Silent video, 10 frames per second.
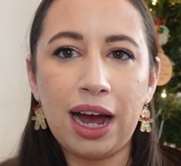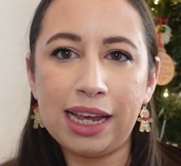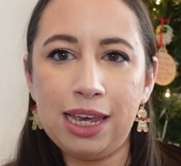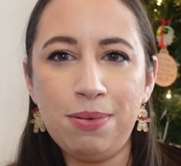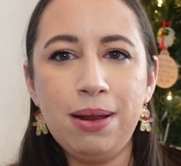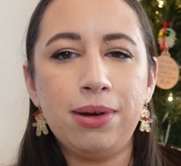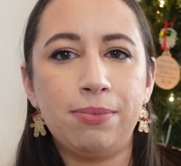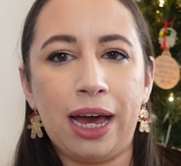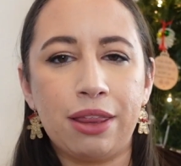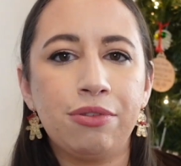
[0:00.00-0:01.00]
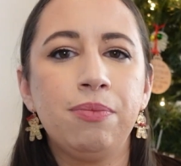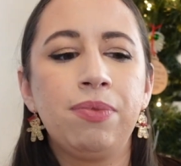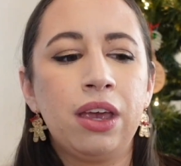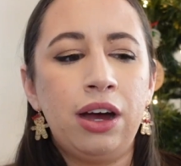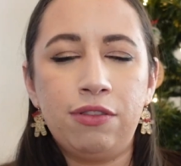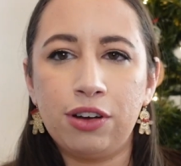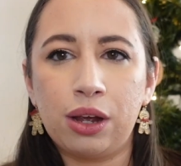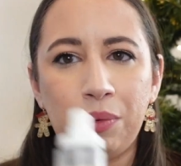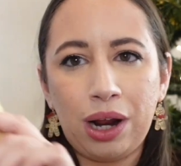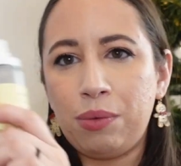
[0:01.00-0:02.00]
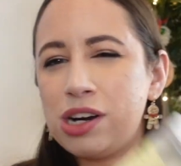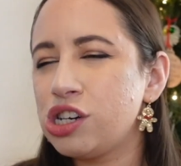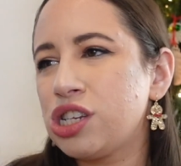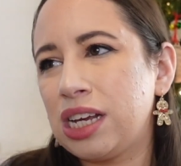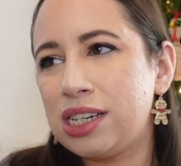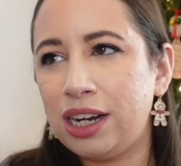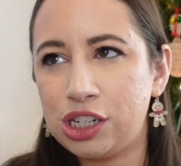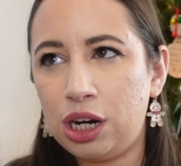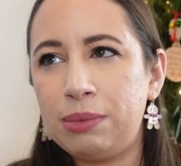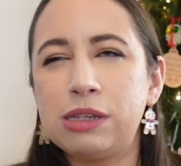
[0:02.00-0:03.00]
I keep it in my bathroom for like when I want to just like touch up,